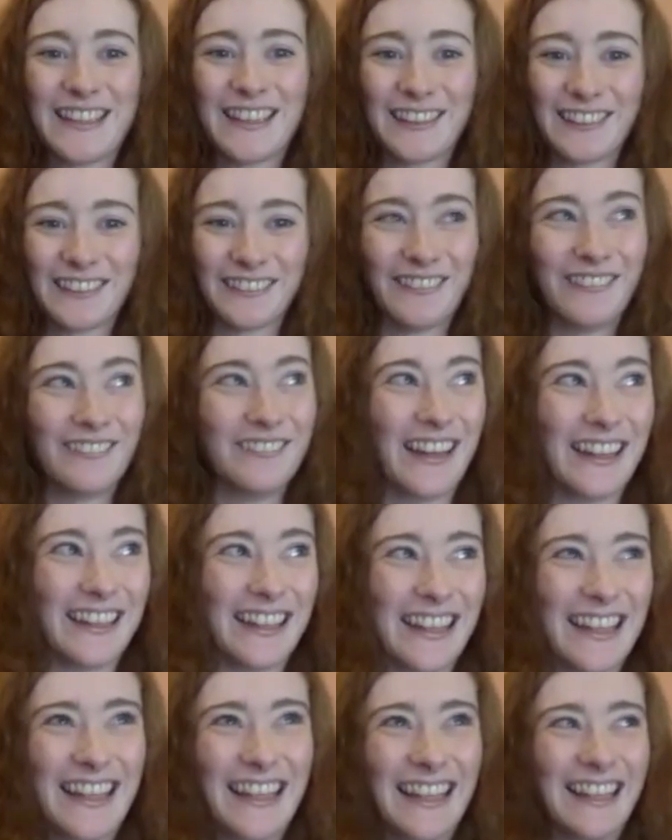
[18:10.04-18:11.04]
just so
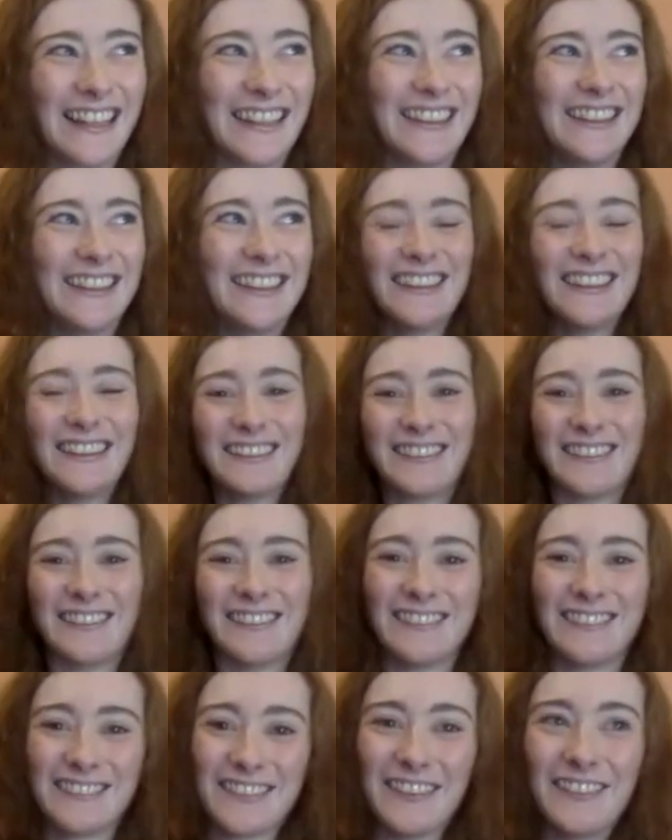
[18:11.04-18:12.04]
many
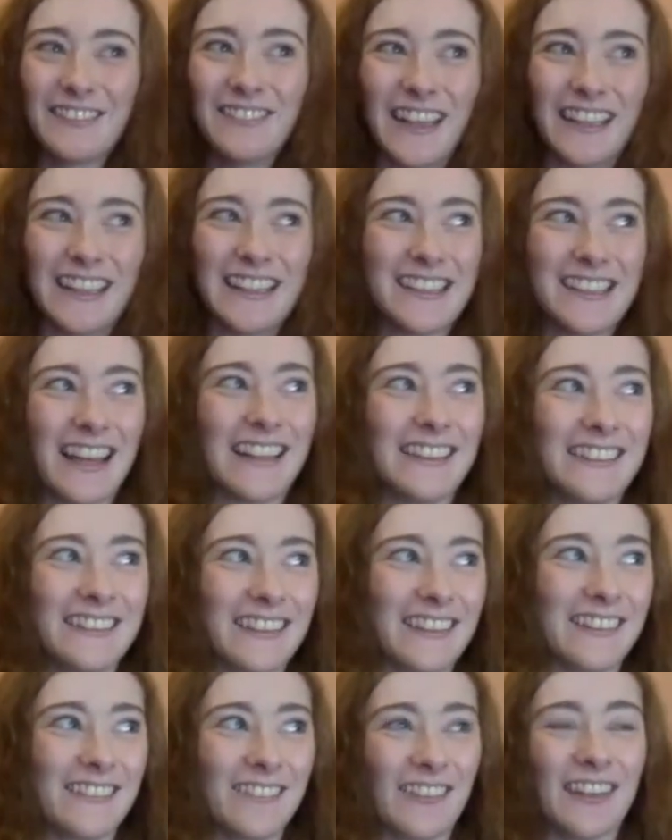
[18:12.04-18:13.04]
too many challenges.